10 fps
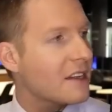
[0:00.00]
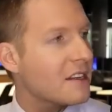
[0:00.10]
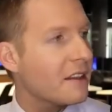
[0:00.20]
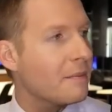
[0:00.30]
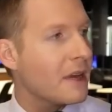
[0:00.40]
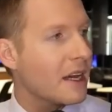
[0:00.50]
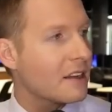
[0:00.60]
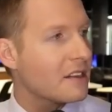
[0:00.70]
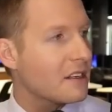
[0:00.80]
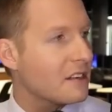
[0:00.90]
into the
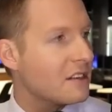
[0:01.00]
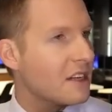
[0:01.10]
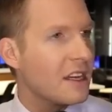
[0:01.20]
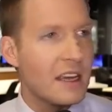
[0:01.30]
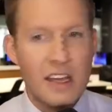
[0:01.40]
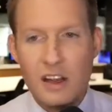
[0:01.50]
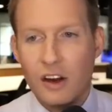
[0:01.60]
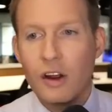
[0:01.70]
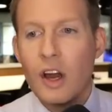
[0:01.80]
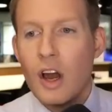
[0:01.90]
mix and see here.